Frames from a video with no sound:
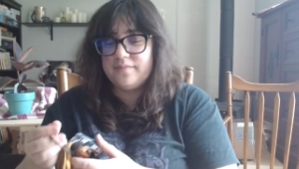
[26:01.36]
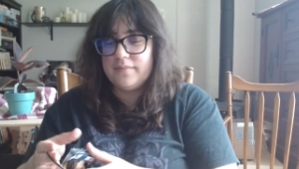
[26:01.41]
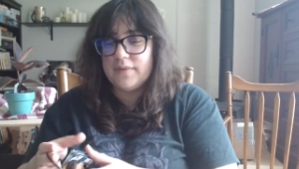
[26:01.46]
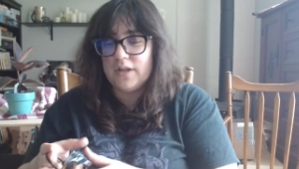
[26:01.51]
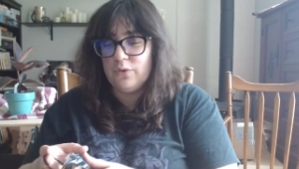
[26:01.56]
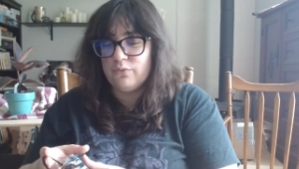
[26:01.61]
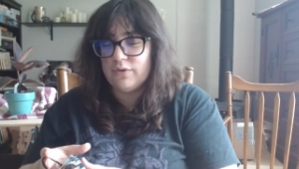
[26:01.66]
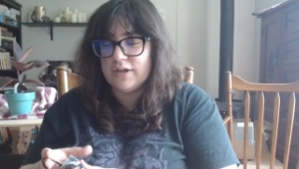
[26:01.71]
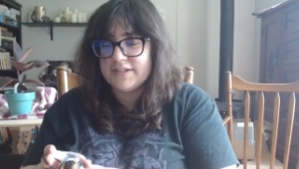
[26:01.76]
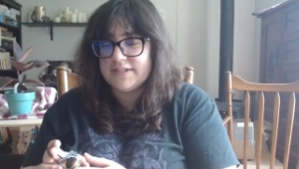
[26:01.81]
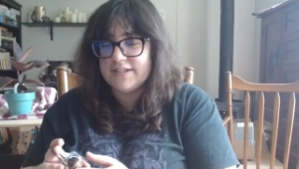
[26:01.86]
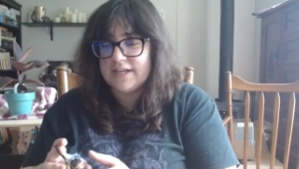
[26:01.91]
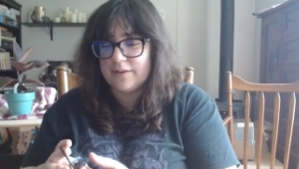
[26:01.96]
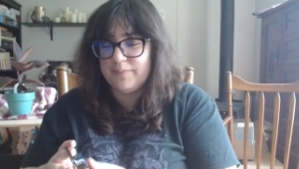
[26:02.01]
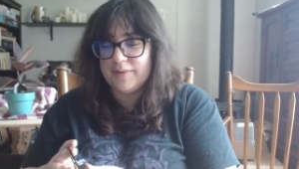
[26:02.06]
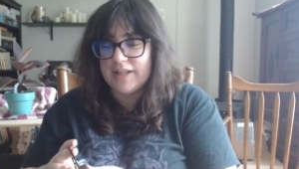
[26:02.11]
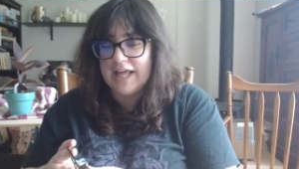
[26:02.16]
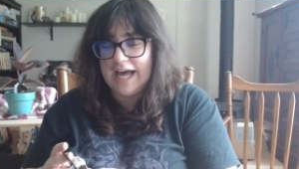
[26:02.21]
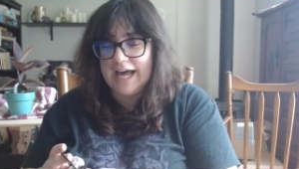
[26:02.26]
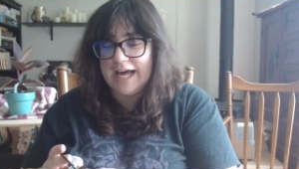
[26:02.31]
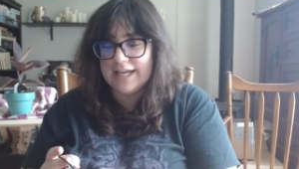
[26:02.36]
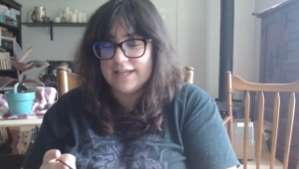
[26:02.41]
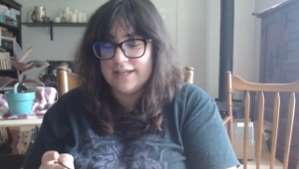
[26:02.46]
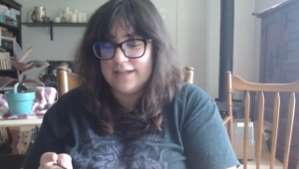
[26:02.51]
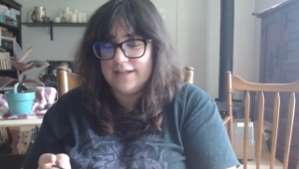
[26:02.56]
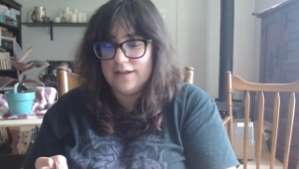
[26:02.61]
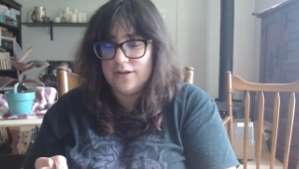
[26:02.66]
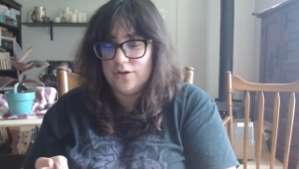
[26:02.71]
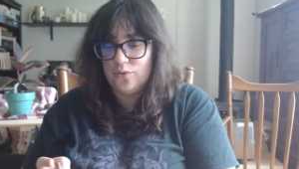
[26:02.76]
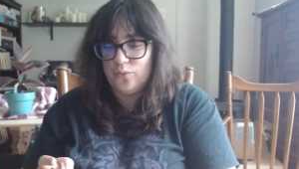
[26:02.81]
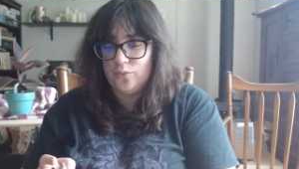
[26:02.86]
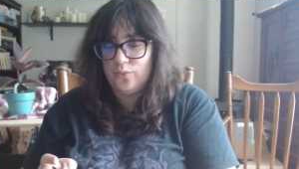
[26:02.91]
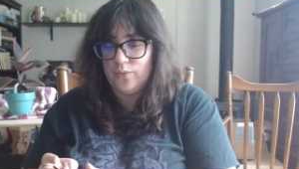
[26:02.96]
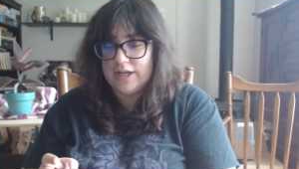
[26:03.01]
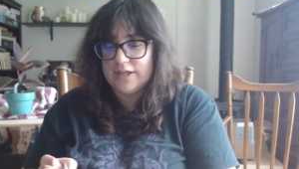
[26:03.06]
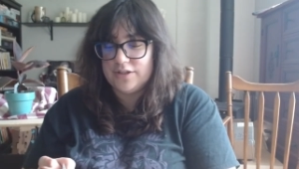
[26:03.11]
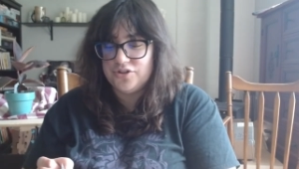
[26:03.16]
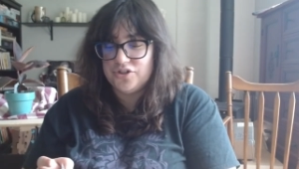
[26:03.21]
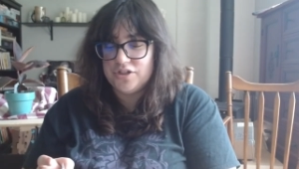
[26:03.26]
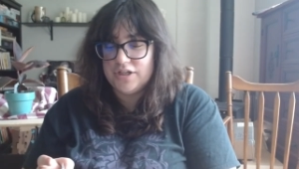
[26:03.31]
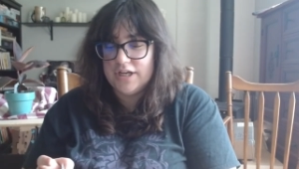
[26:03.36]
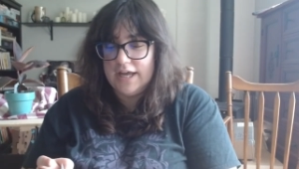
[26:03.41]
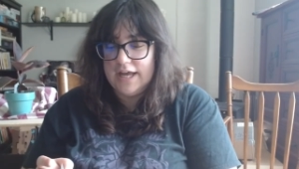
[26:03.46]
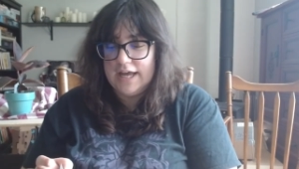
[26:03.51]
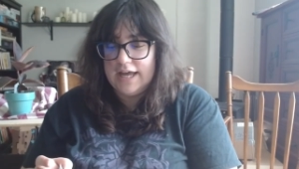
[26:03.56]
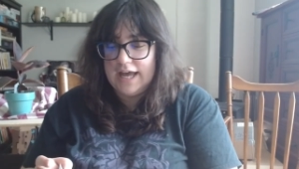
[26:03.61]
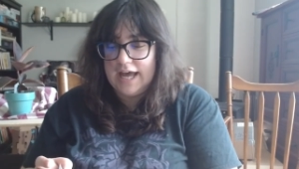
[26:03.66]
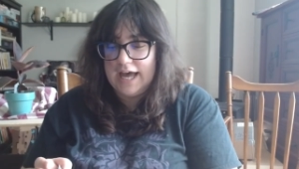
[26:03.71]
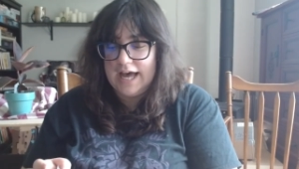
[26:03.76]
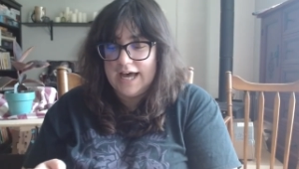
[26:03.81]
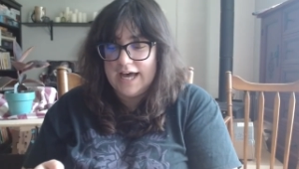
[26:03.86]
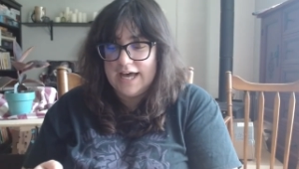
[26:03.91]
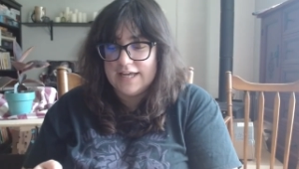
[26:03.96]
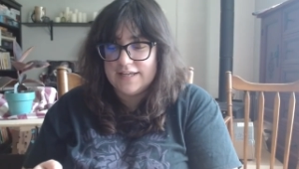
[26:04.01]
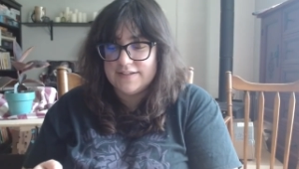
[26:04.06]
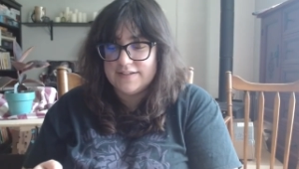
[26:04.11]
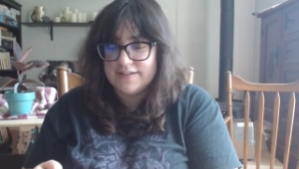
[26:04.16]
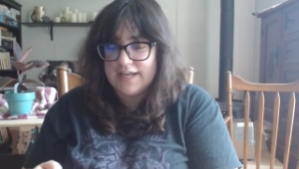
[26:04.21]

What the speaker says: Rustic Black, which has